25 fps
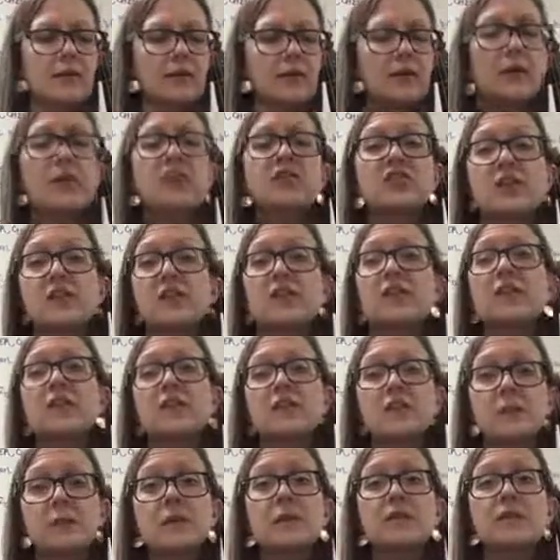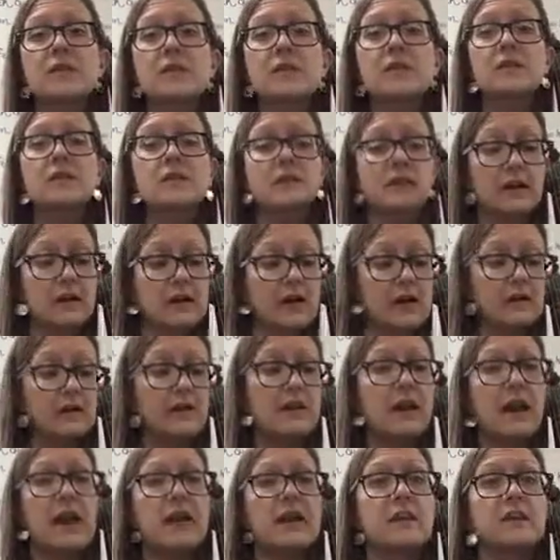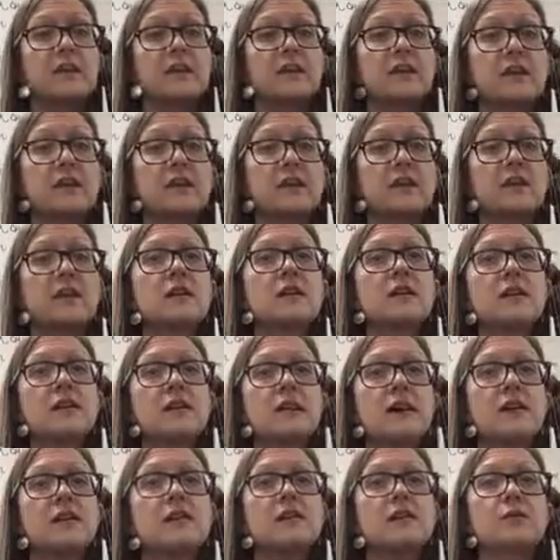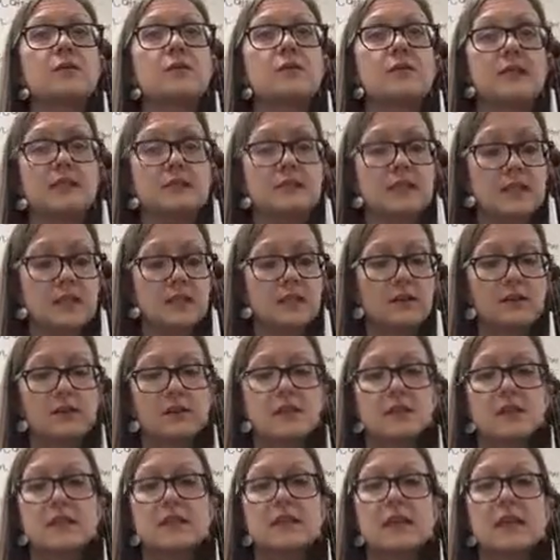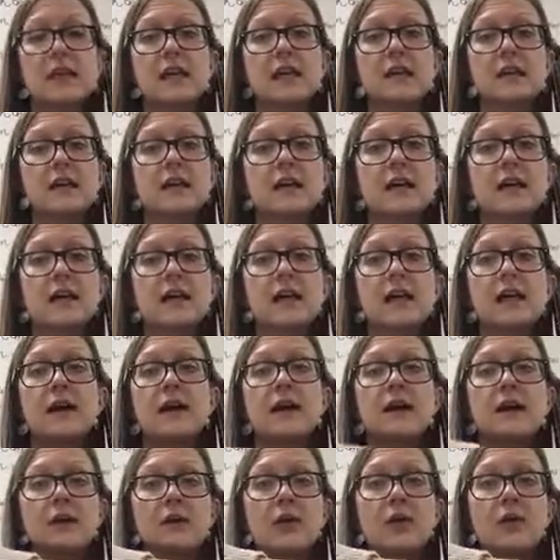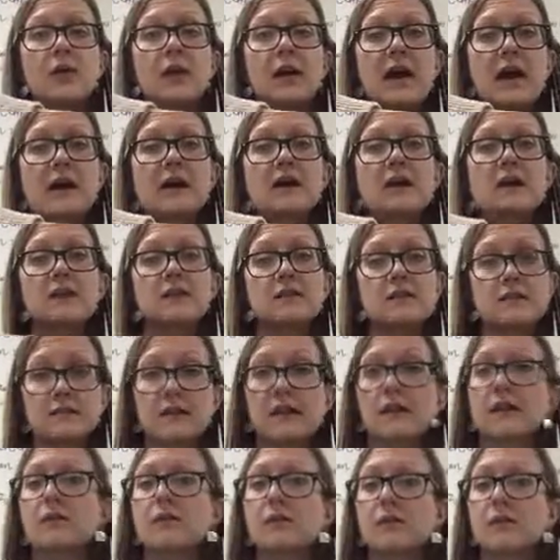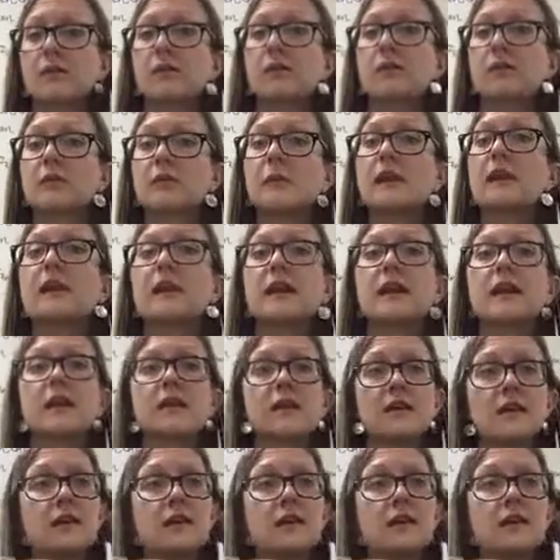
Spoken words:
Double check. This one does start on your A string, and then we're going to tilt to D, go back when we repeat it.